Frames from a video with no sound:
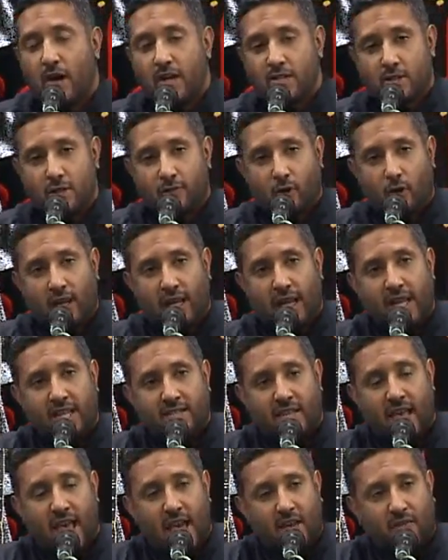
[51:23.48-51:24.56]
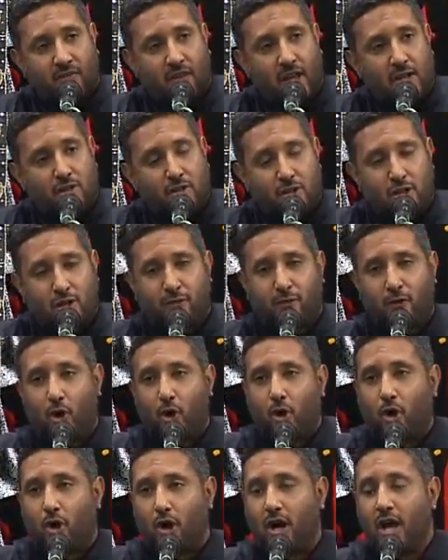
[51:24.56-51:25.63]
First of all, his head fell to the
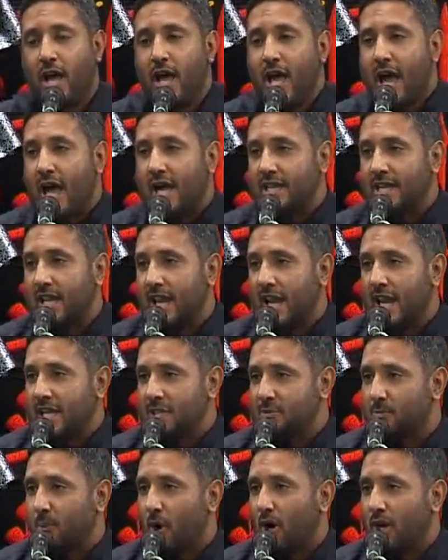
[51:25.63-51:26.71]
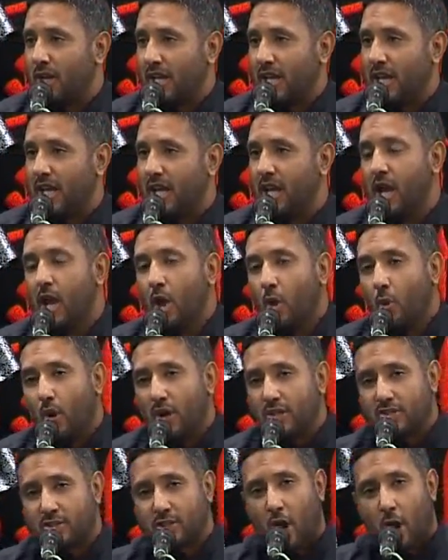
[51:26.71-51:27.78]
floor, and then his body
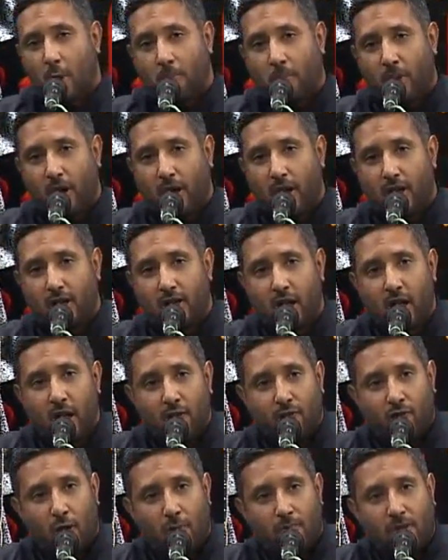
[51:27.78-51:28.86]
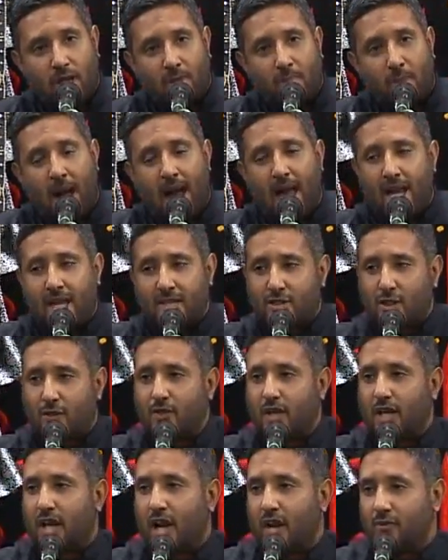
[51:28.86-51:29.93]
was toppled from the palace
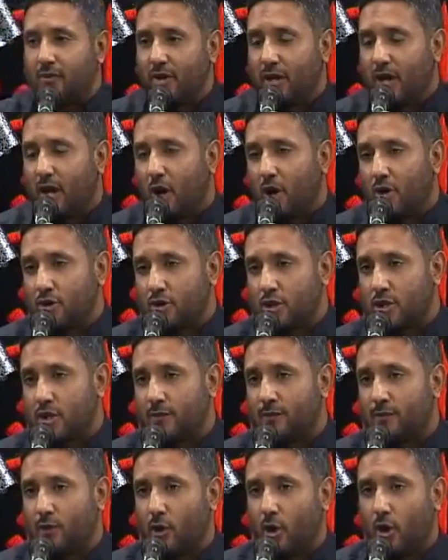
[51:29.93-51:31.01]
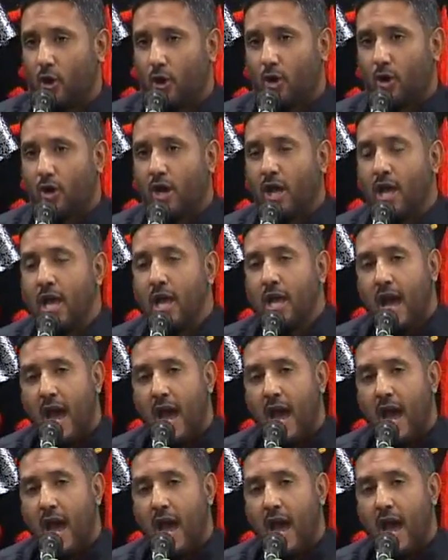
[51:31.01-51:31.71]
of the governor onto the floor.